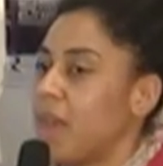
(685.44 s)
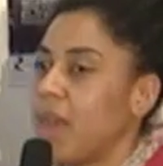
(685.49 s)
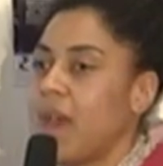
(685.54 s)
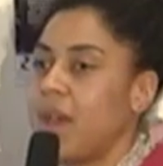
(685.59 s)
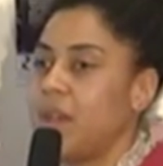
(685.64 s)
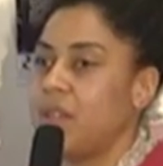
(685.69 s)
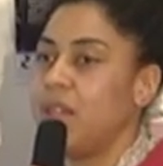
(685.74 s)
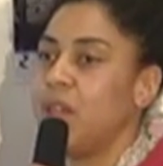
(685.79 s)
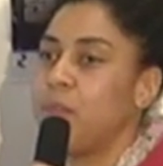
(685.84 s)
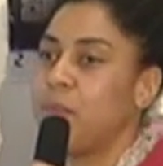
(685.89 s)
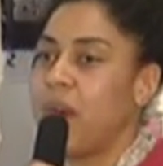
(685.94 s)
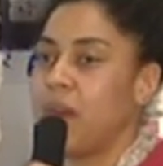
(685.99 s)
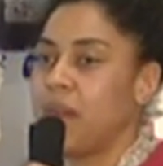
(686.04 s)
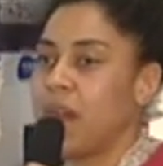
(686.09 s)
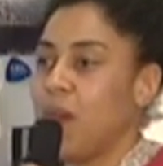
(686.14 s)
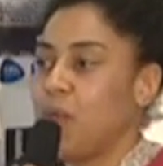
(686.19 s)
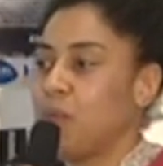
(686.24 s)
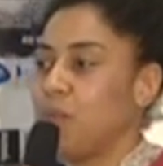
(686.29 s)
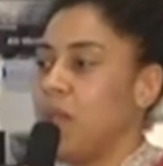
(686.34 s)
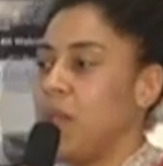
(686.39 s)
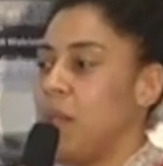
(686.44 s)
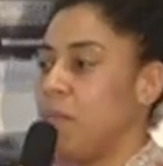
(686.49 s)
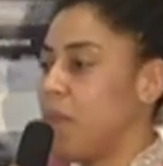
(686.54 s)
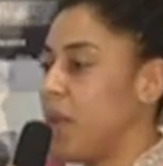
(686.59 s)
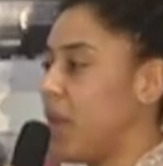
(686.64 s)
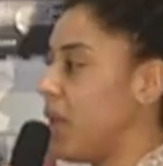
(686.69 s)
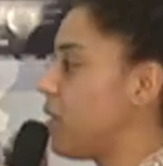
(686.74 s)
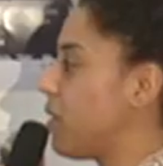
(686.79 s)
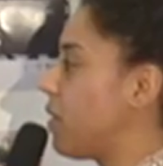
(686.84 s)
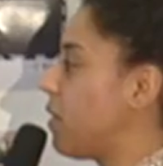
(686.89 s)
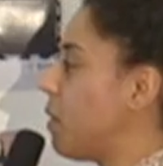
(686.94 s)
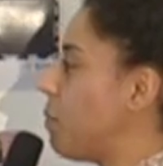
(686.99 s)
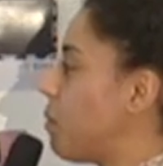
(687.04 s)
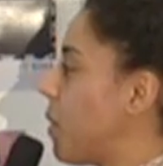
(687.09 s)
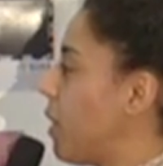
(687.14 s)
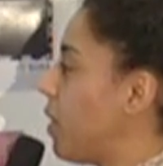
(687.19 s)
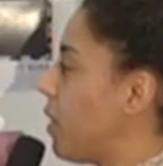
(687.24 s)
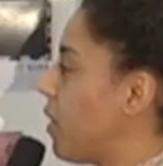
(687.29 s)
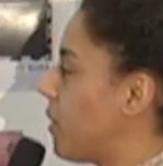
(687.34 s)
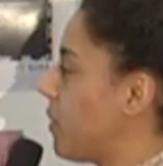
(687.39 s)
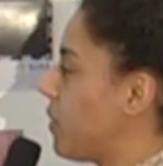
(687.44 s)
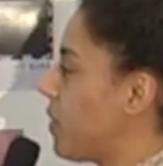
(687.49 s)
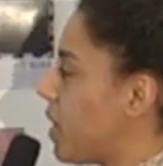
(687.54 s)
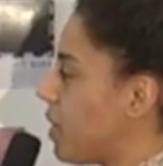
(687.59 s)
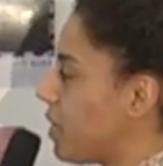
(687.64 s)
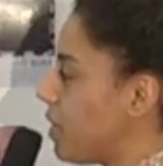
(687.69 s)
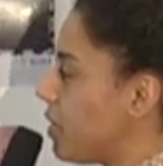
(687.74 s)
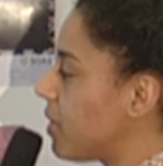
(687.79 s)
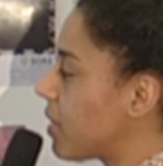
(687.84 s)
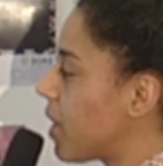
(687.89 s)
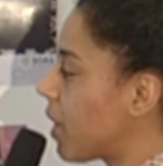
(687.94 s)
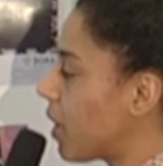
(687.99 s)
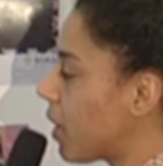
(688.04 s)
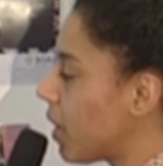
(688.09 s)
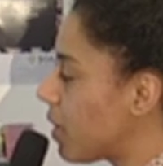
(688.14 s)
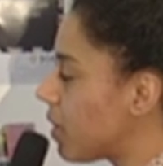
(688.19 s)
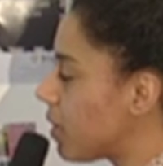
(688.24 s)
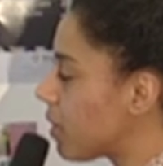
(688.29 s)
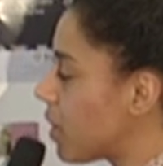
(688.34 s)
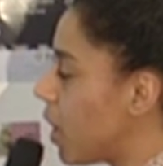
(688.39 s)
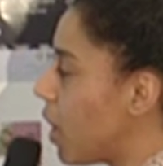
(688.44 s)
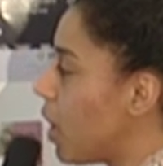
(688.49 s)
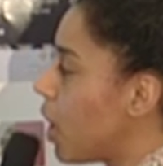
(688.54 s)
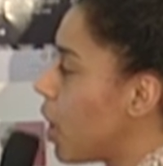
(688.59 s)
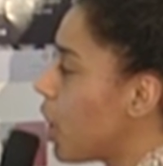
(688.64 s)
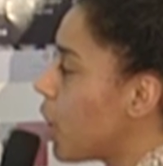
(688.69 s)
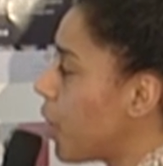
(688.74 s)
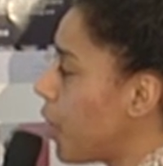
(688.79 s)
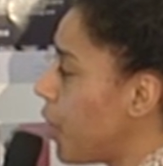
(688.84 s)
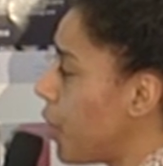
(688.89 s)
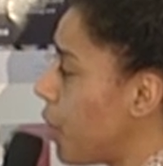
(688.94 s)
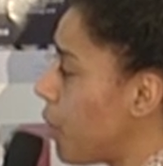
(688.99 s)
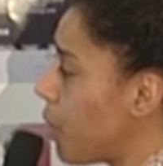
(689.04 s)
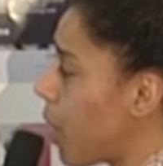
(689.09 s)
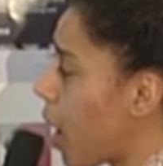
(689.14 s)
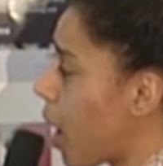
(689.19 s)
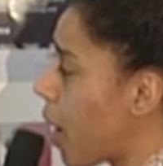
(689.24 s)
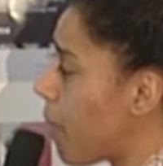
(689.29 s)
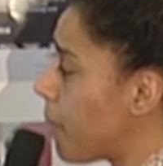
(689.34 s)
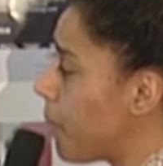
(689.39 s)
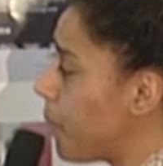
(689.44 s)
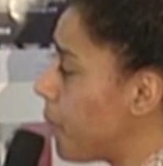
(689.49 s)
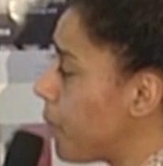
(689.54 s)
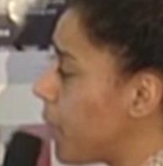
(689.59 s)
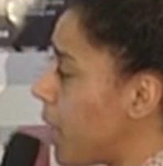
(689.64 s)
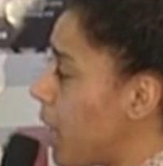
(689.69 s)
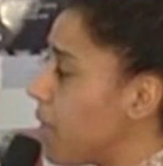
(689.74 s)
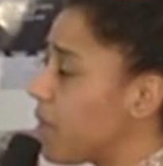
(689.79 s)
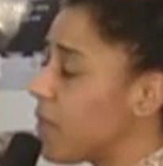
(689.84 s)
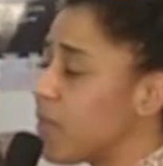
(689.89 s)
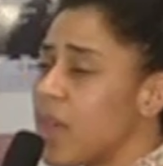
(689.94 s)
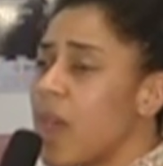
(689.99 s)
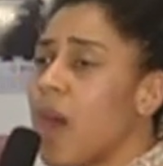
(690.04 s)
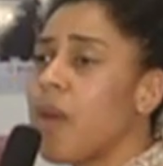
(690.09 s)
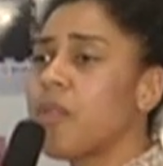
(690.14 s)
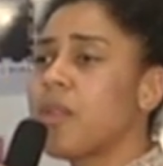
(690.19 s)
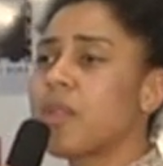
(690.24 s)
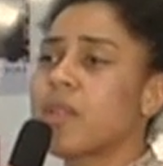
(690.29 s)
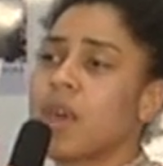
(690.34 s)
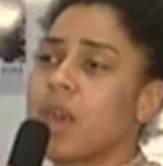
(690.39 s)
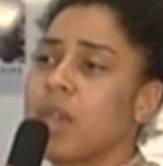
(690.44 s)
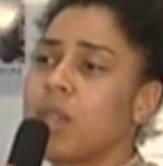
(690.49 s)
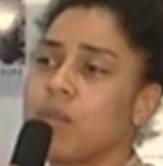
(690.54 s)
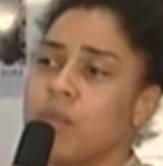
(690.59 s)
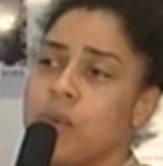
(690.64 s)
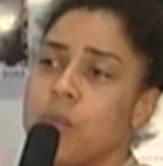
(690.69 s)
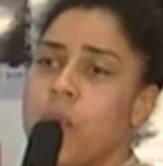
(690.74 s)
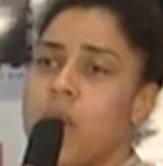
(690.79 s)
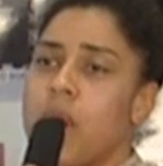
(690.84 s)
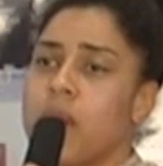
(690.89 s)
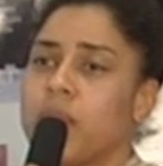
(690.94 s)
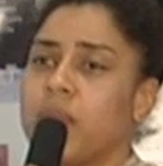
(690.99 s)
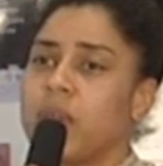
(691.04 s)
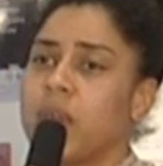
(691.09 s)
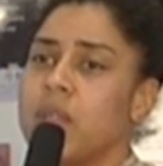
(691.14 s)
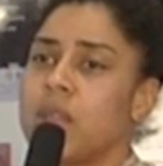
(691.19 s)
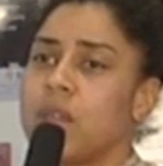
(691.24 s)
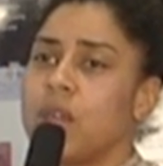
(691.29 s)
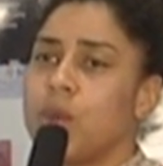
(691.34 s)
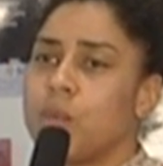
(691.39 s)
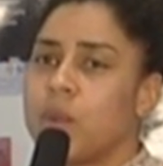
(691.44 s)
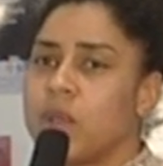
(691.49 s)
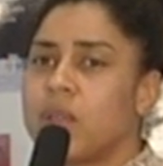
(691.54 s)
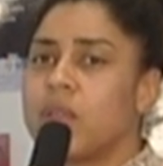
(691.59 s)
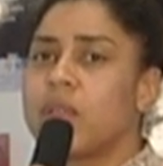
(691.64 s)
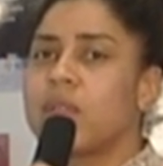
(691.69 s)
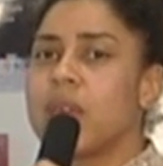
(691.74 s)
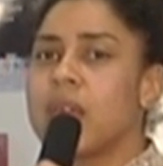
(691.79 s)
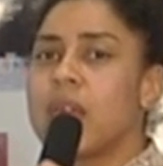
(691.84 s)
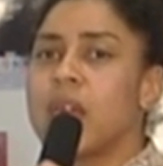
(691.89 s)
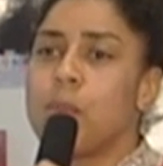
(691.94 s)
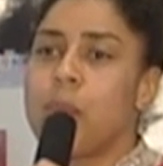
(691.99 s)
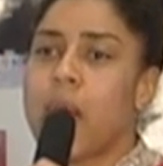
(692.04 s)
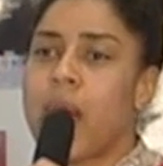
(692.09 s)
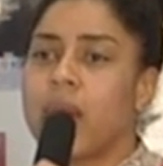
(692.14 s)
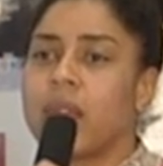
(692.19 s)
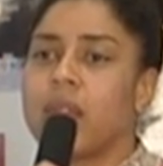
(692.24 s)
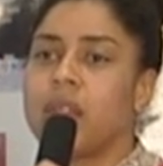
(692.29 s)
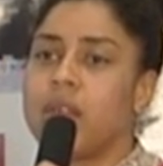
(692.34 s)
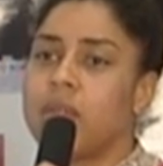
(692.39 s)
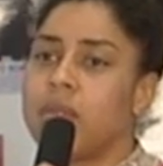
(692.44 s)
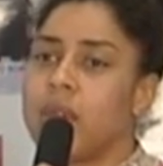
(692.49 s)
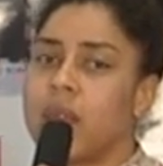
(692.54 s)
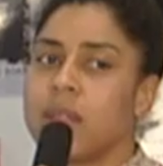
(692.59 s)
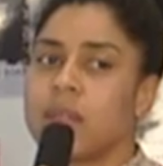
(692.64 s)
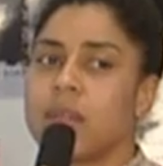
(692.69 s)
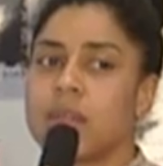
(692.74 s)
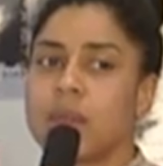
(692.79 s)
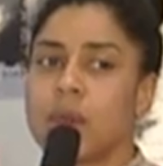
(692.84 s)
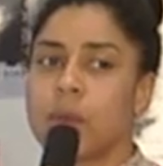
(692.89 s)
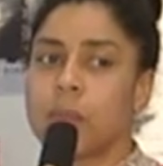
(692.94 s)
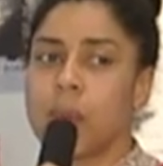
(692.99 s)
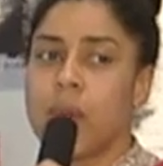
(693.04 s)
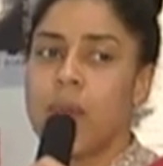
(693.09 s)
actually about Katherine MP, just in my last 30 seconds. He is the other side of the work that I do, which is thinking about anti-racism